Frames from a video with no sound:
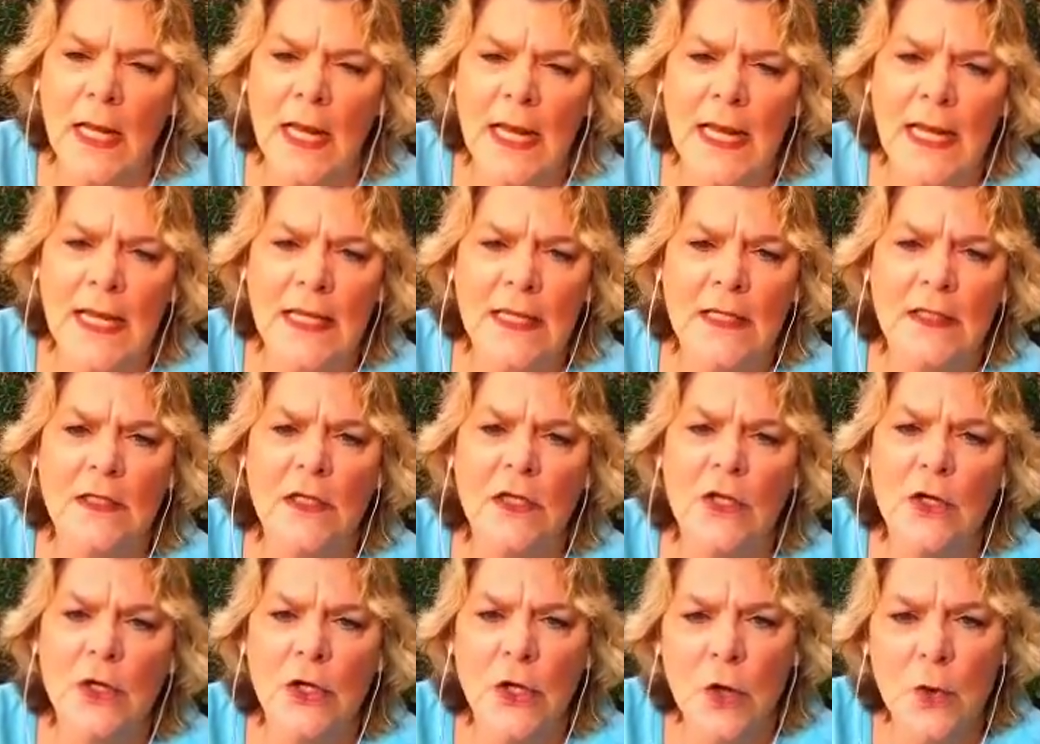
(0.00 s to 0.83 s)
And,
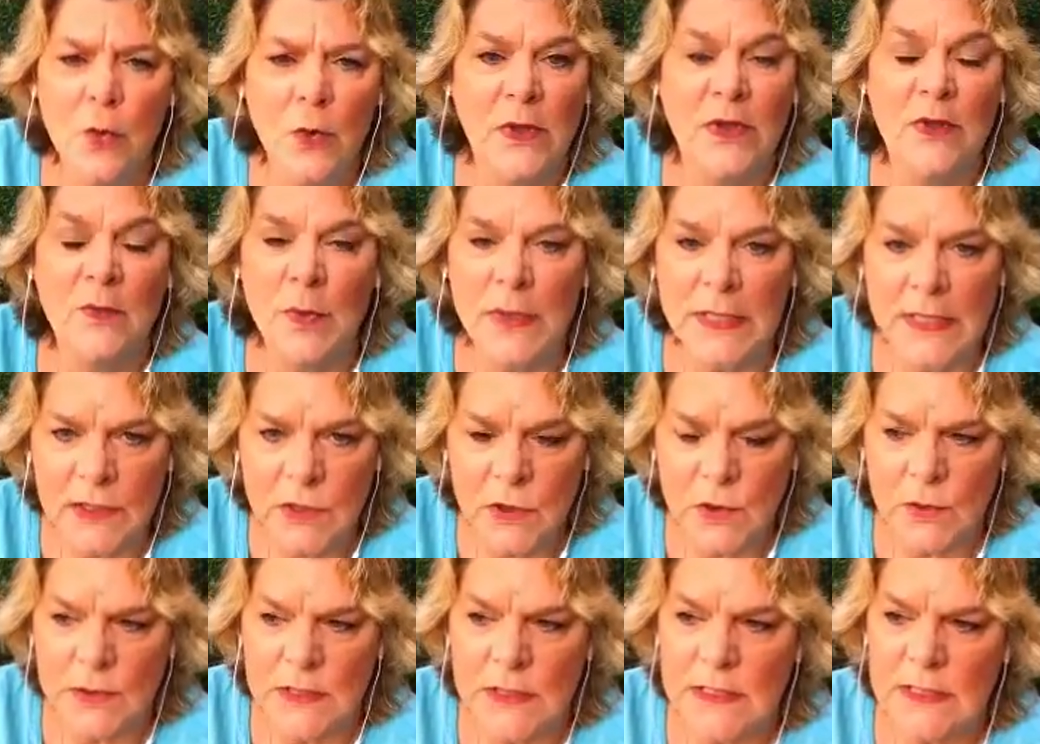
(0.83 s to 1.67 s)
with
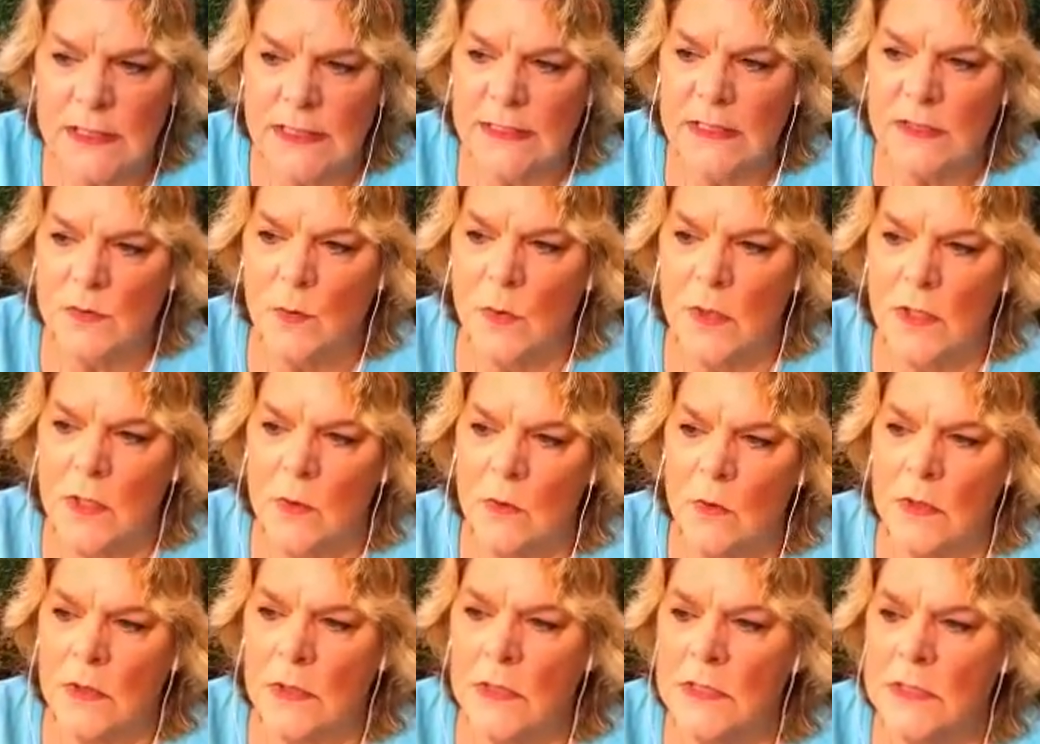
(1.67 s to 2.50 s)
Pinterest, that's what I
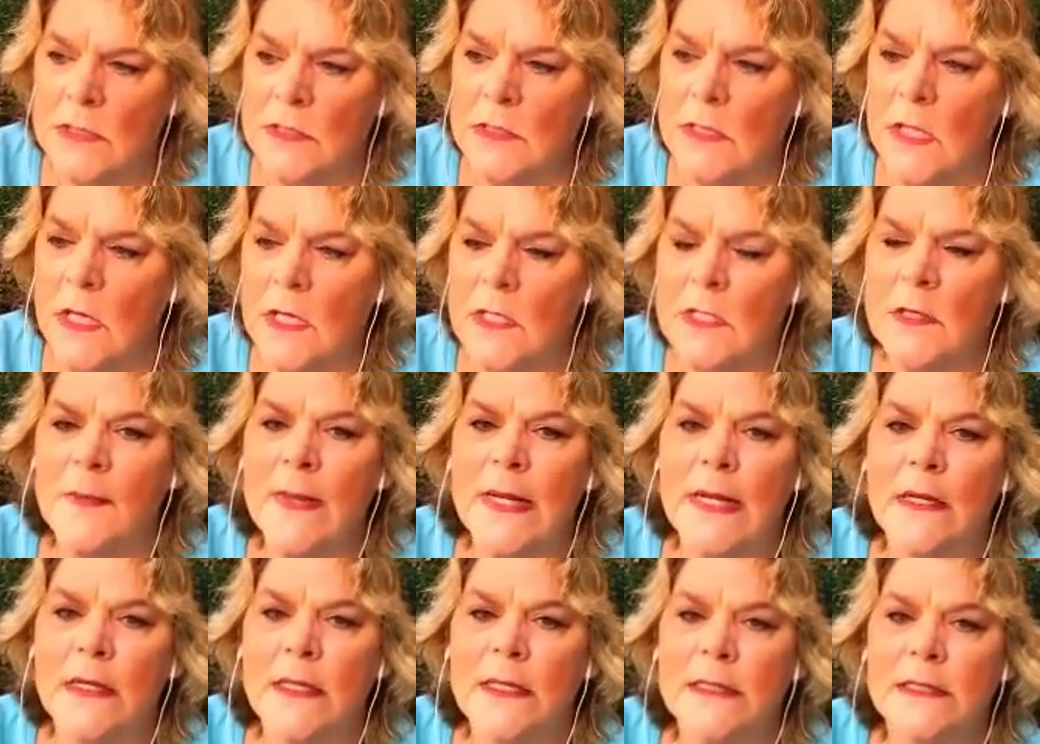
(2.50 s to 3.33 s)
wanted to talk
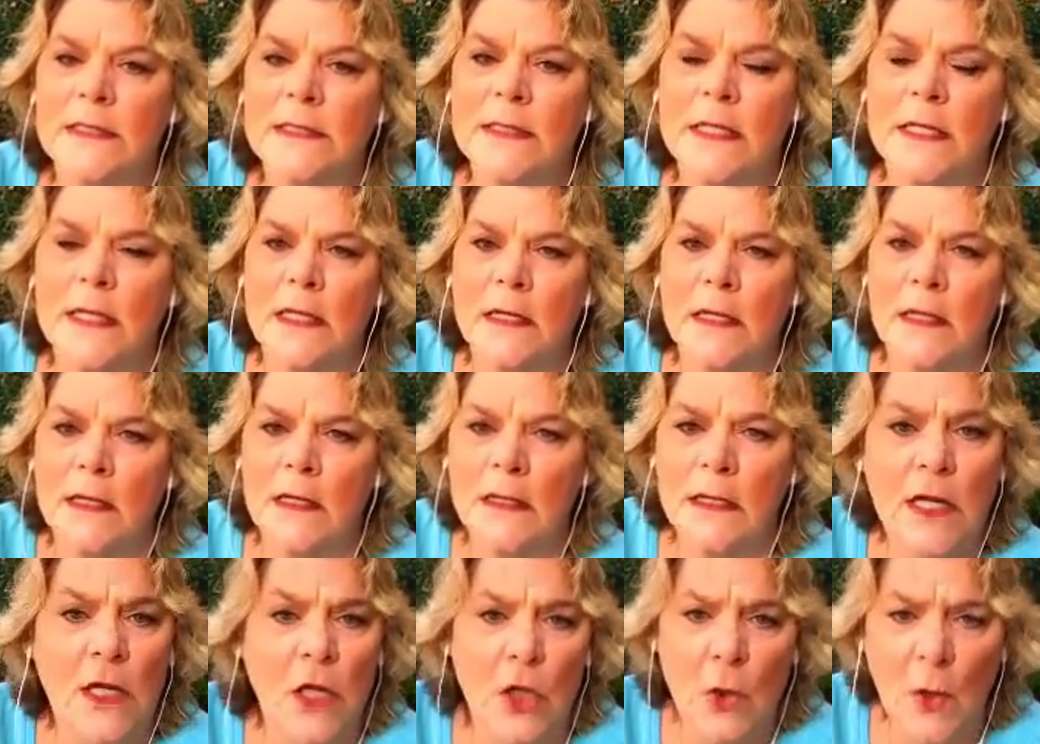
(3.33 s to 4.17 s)
about, is
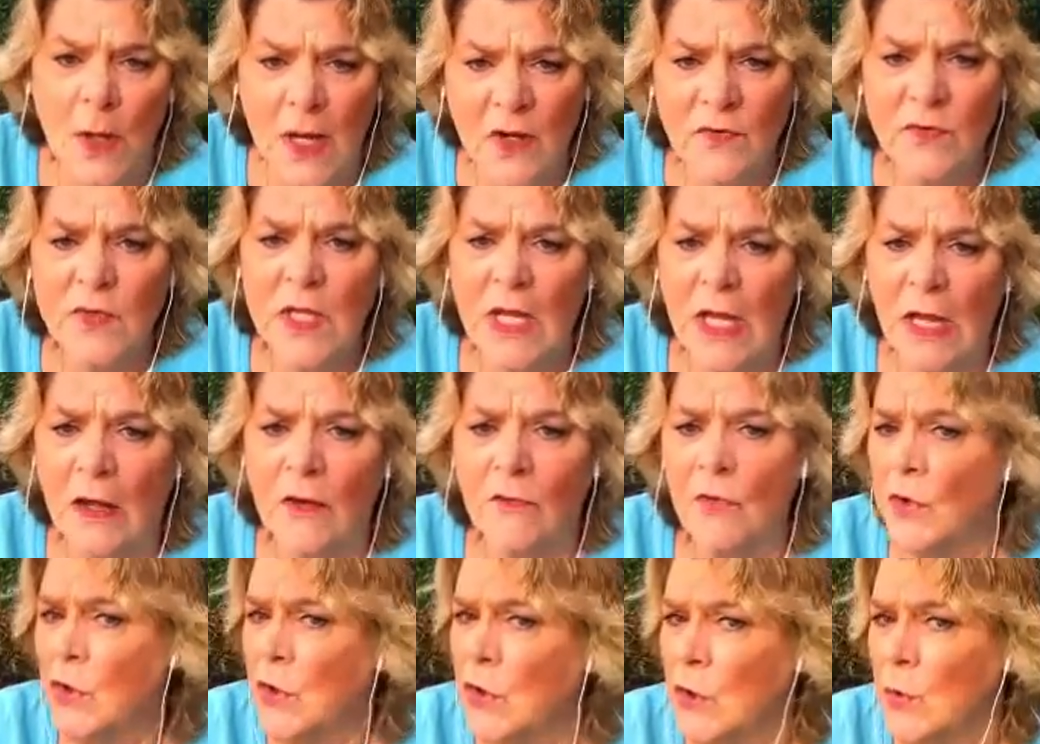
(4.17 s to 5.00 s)
that you have to
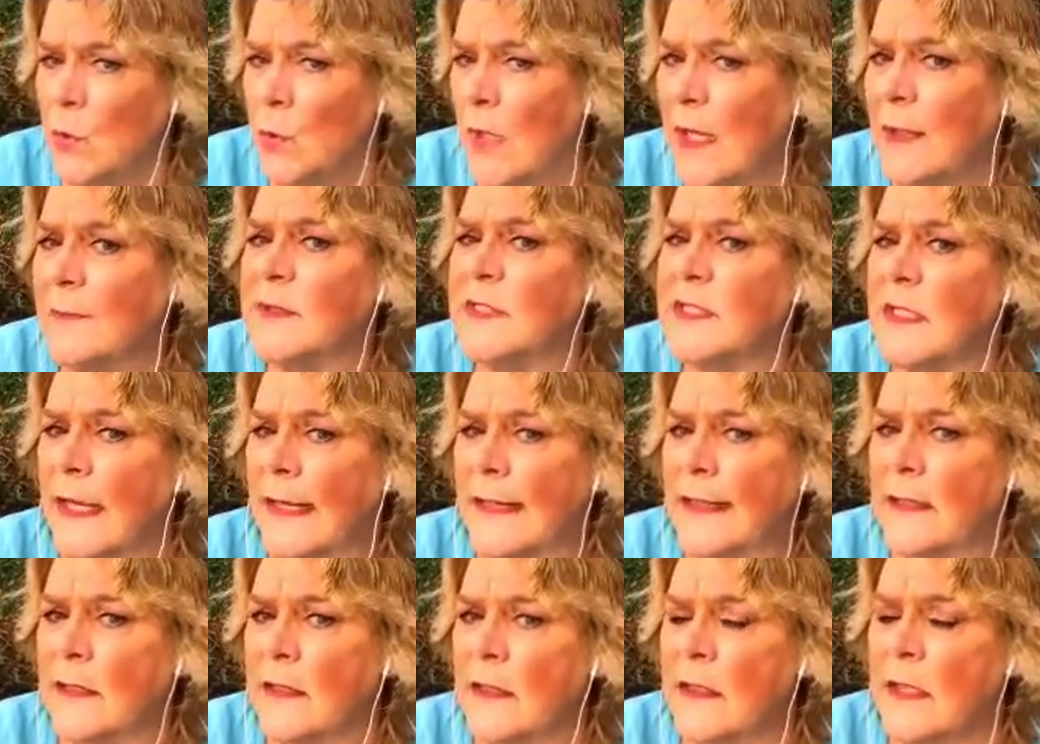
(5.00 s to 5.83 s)
have a good
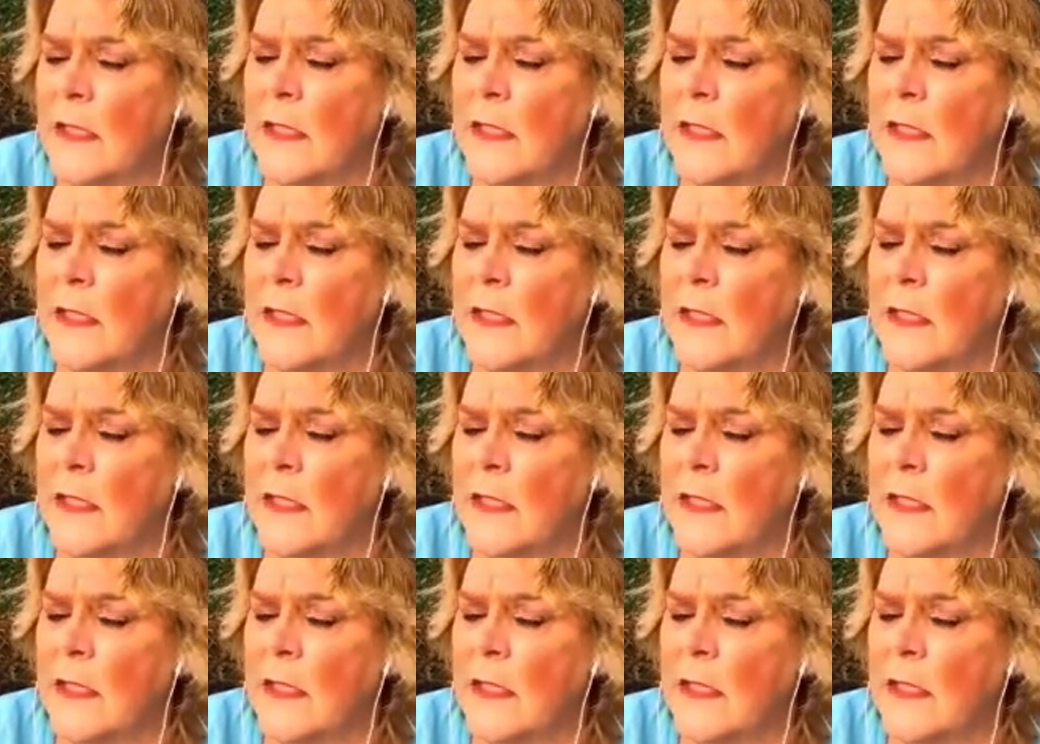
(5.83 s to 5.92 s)
website.